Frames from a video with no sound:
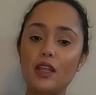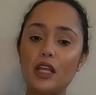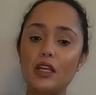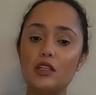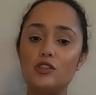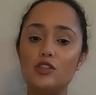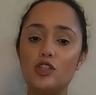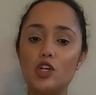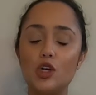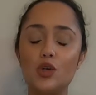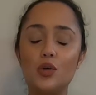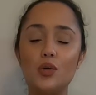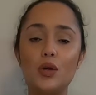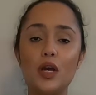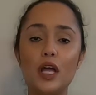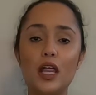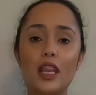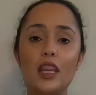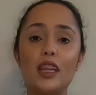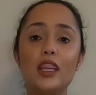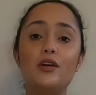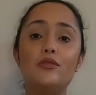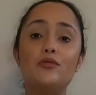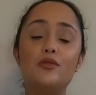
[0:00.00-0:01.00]
So
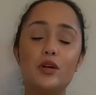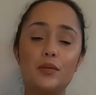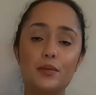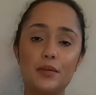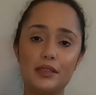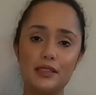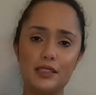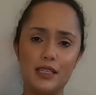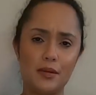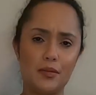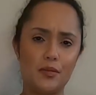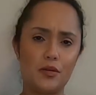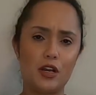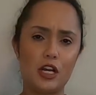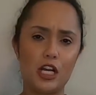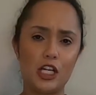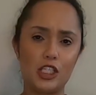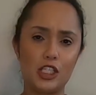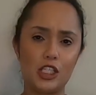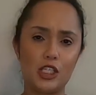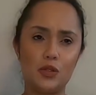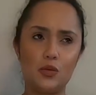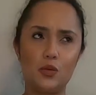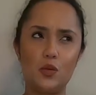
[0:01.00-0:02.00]
the 4-month sleep
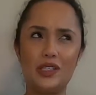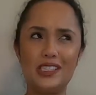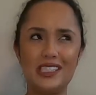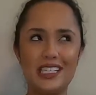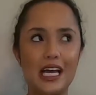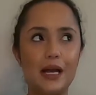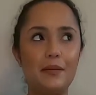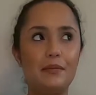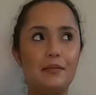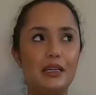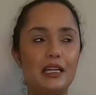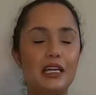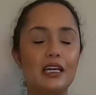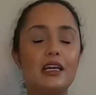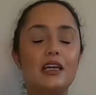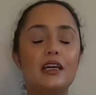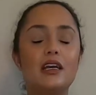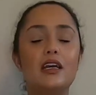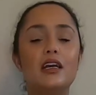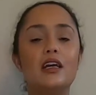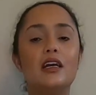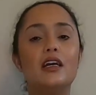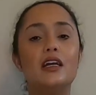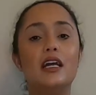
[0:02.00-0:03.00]
regression, what's happening?
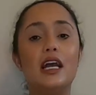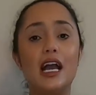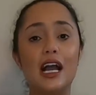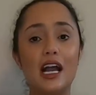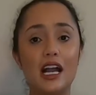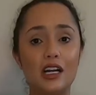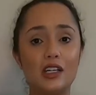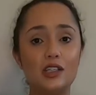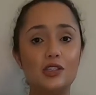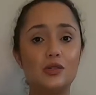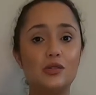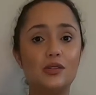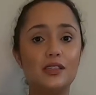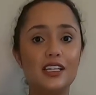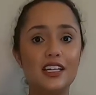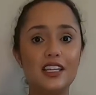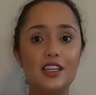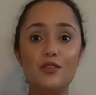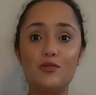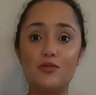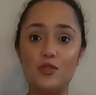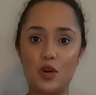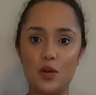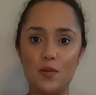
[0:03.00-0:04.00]
Actually,
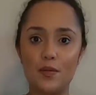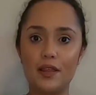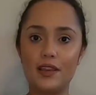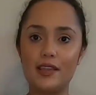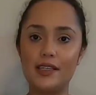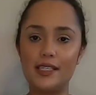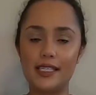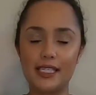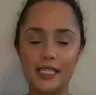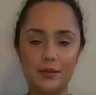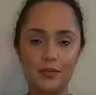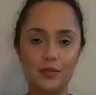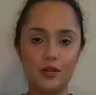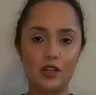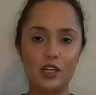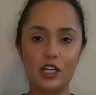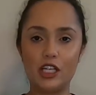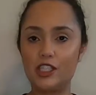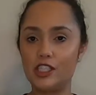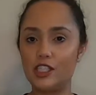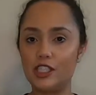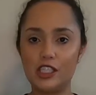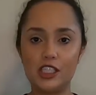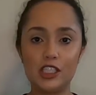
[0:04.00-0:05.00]
the 4-month sleep
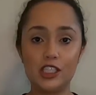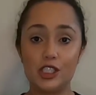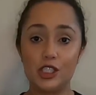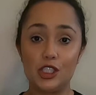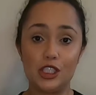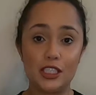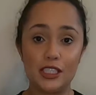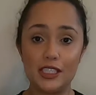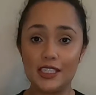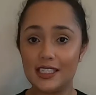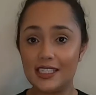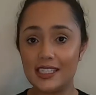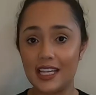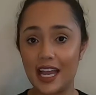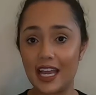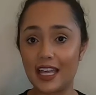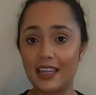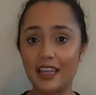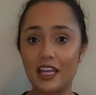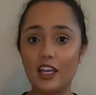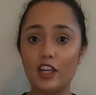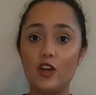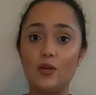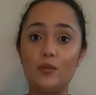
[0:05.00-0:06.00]
regression is just a sign
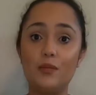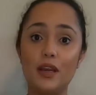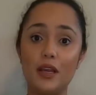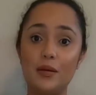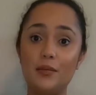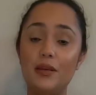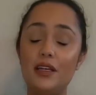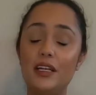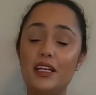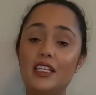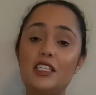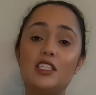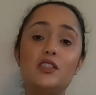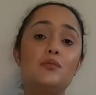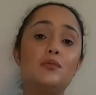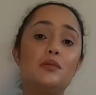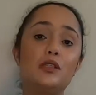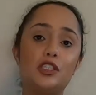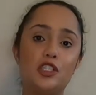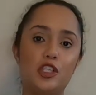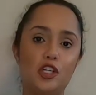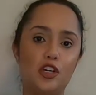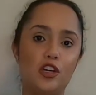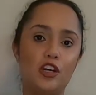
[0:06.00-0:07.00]
that your baby is
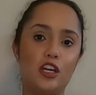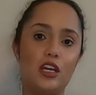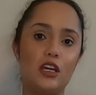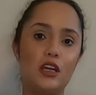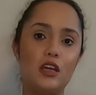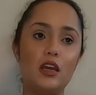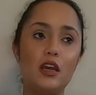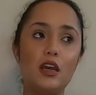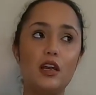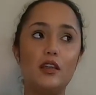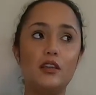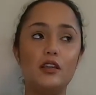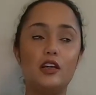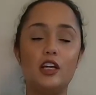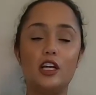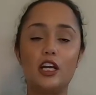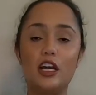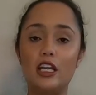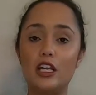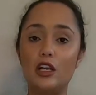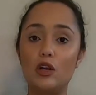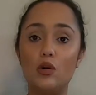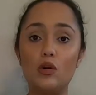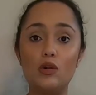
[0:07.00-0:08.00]
maturing. They're
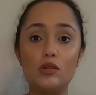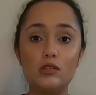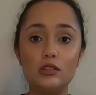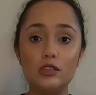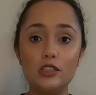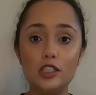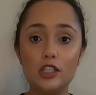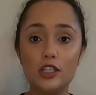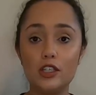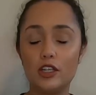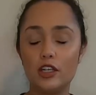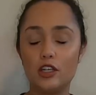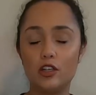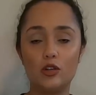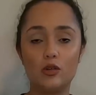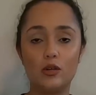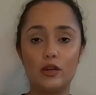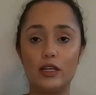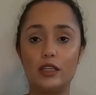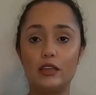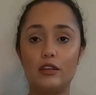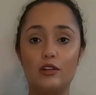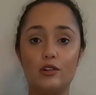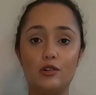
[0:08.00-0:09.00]
getting older, they're
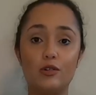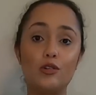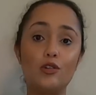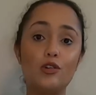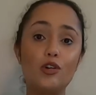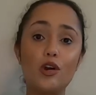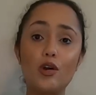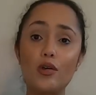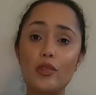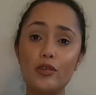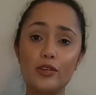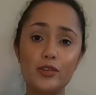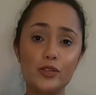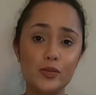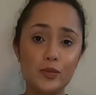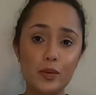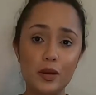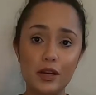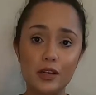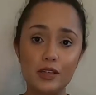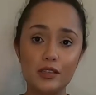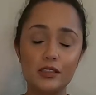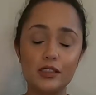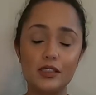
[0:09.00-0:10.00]
going through growth
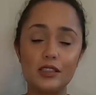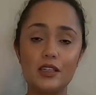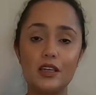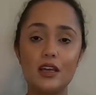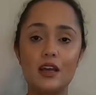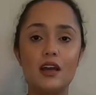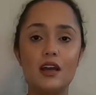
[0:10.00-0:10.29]
spurts,